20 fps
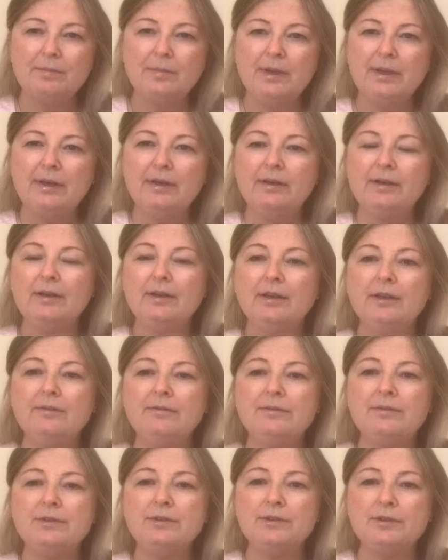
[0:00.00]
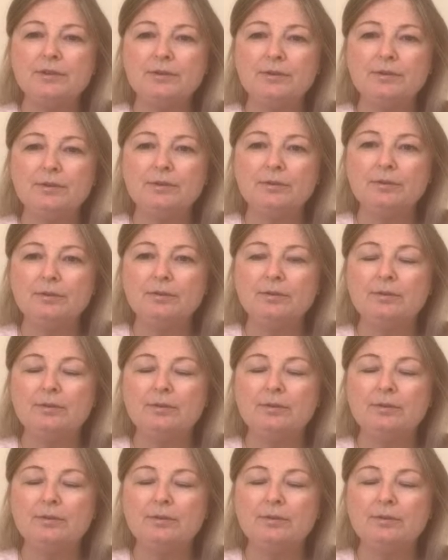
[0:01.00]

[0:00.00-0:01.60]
And it gives you